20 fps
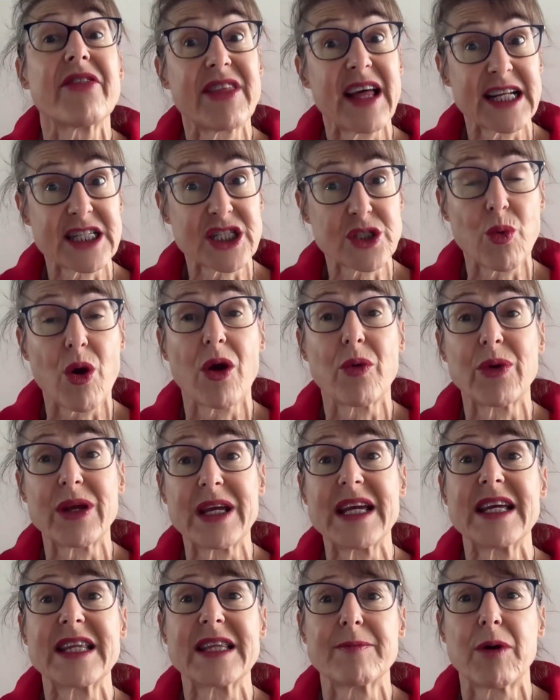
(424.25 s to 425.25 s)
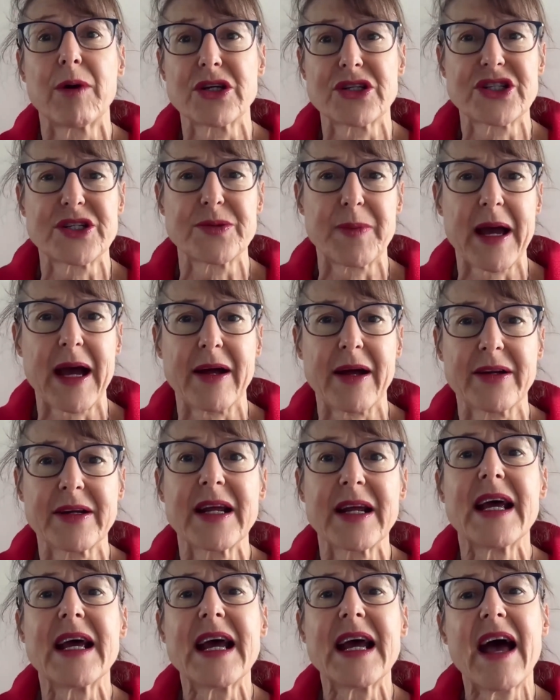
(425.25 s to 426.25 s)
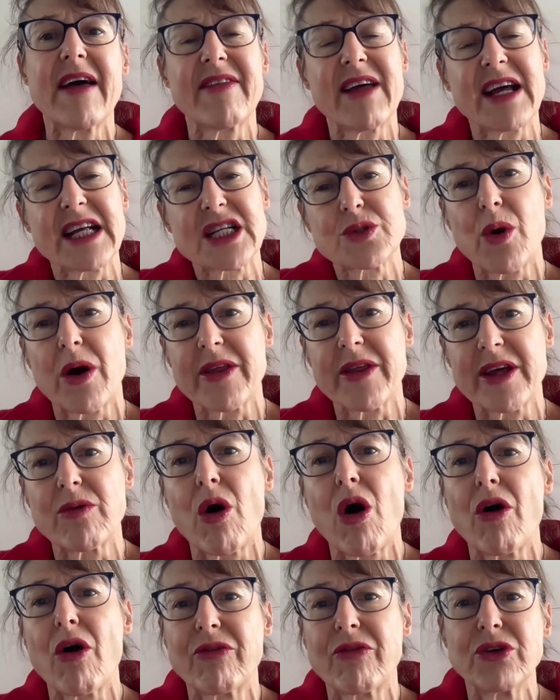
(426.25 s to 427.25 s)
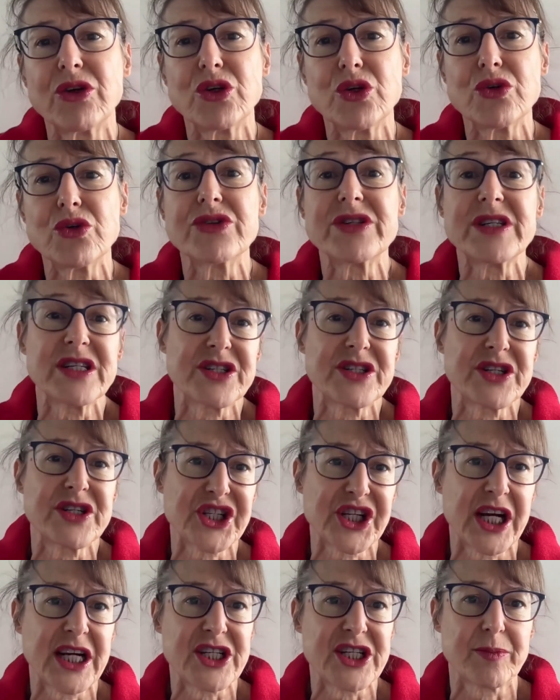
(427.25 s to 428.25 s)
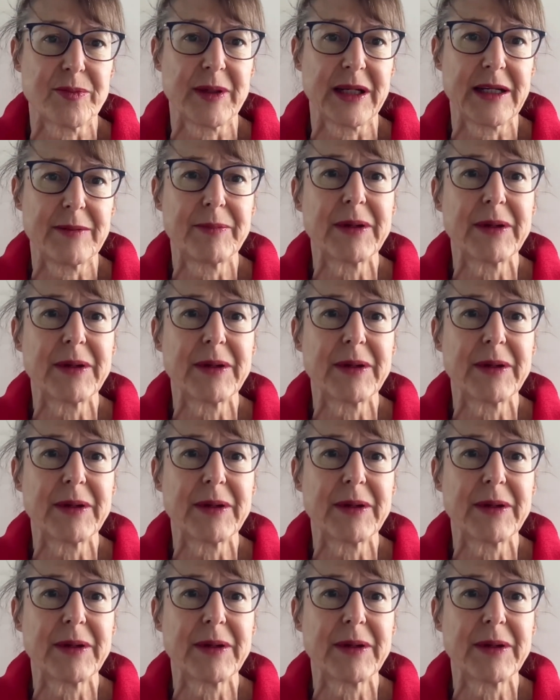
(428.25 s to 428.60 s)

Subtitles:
That's why we hear the most about it, and that's why they're often used interchangeably.